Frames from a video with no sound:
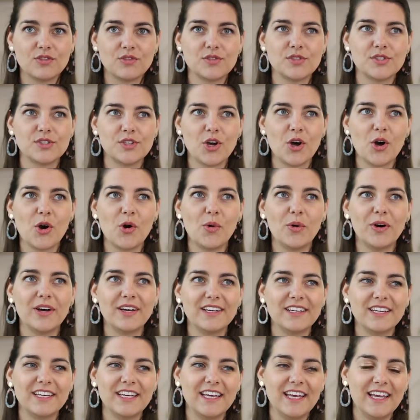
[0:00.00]
So
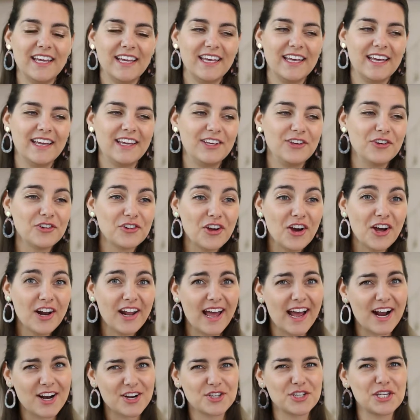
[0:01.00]
you're not
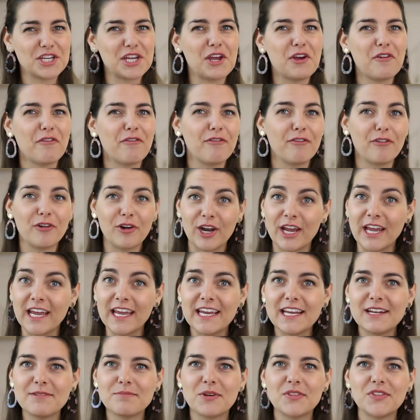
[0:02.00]
actually
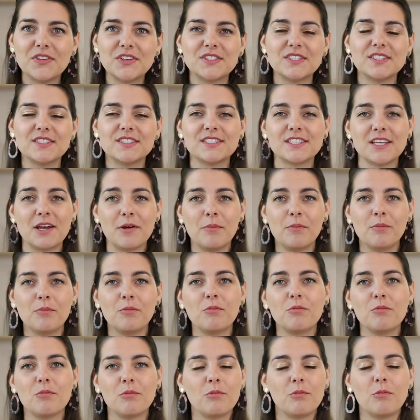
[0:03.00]
afraid, but this is some
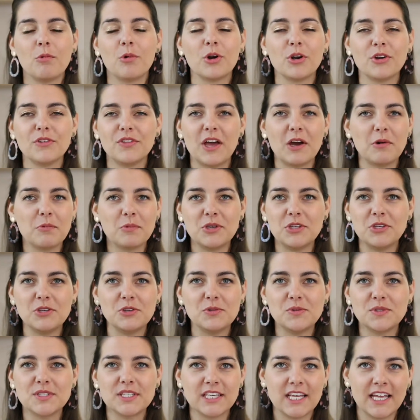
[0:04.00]
word that we
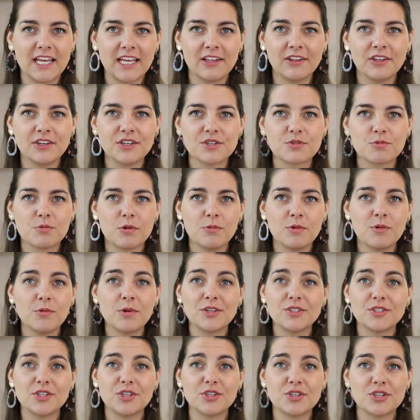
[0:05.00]
use in English when we
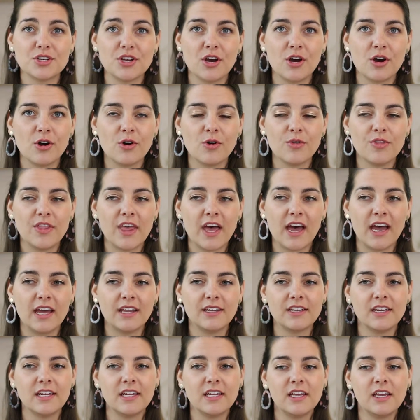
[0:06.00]
want to show that
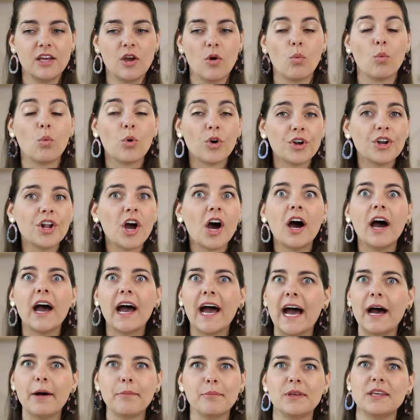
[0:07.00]
we're not
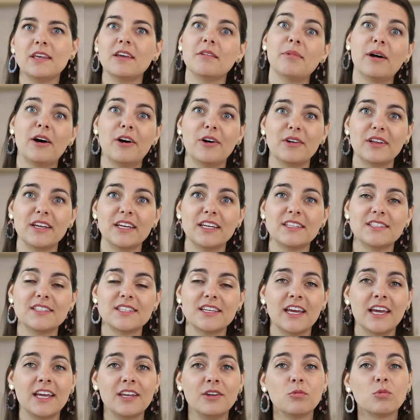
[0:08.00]
happy about it
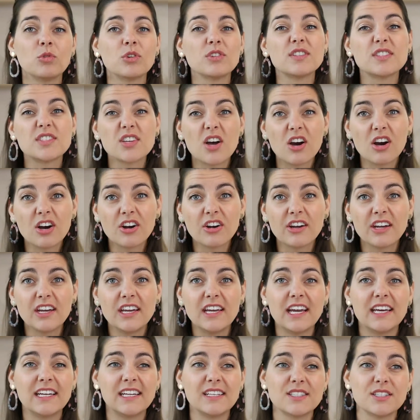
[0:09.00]
and we're sorry
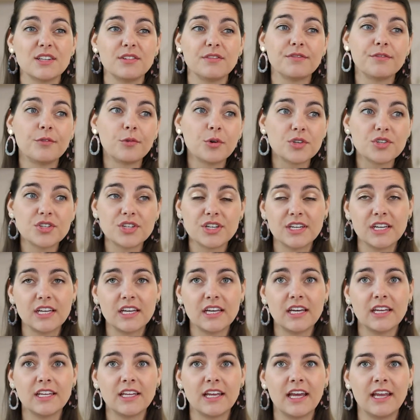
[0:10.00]
and it's
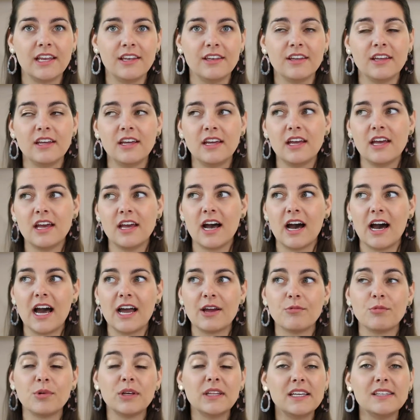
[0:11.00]
unfortunate and I
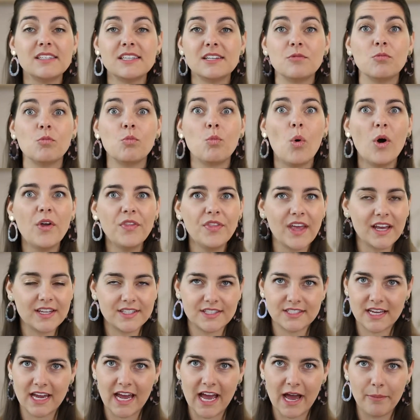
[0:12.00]
really didn't want that
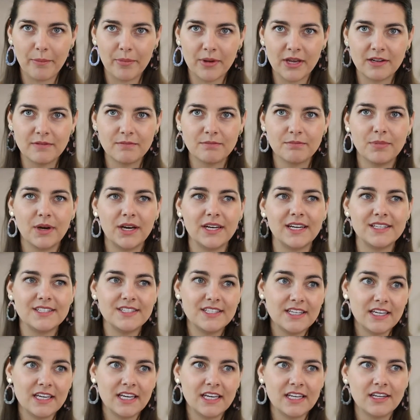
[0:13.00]
to happen, but it
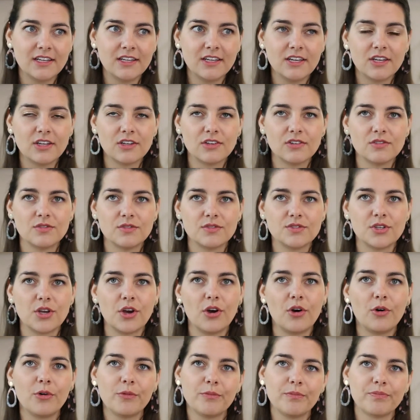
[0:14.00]
did.
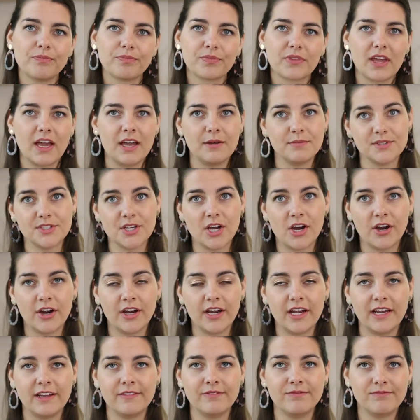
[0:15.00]
So I'm
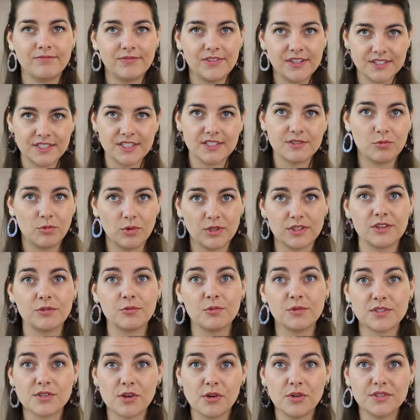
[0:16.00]
sorry and this is what the
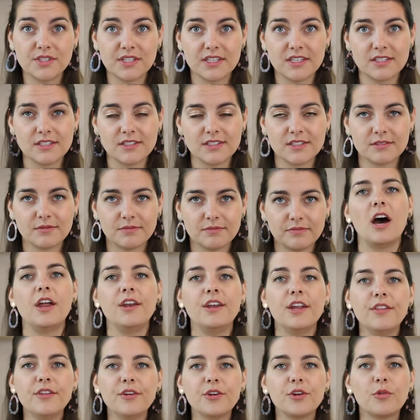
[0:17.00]
result is.
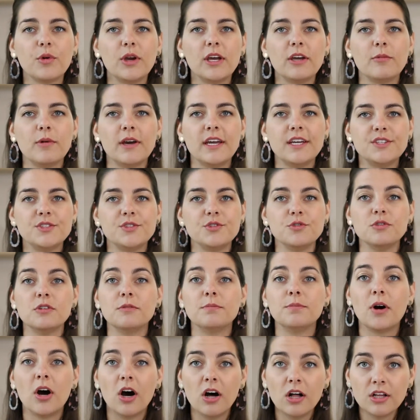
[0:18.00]
Another great way to
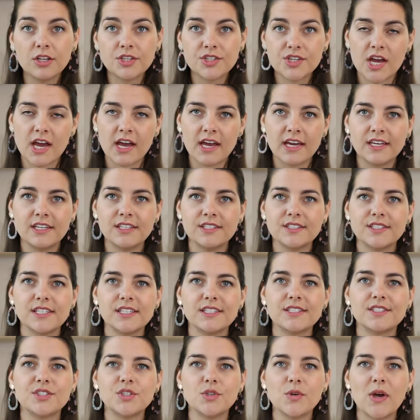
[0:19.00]
apologize
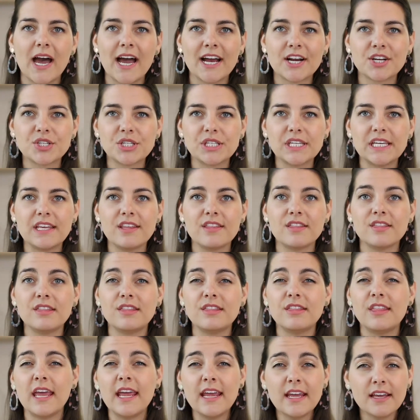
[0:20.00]
is to actually
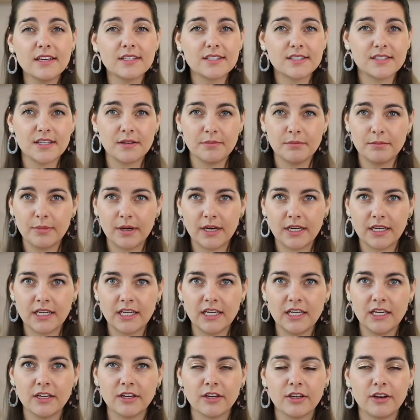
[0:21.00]
thank
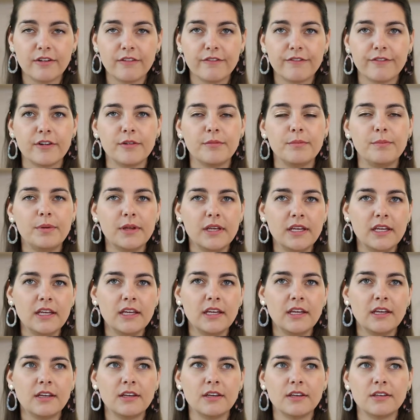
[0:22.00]
somebody for
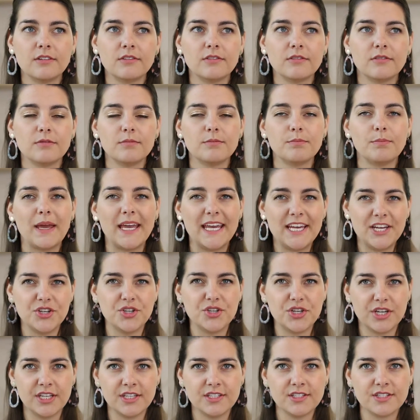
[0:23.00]
being
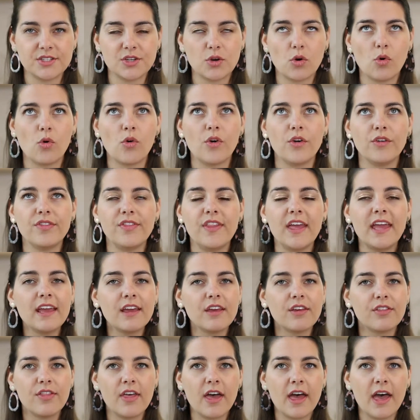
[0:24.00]
patient or
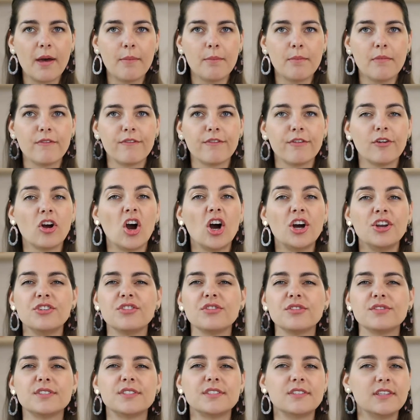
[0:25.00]
thank them for
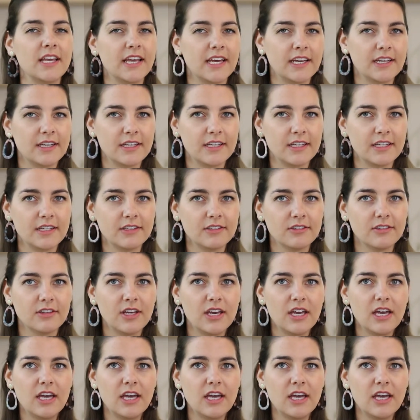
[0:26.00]
understanding.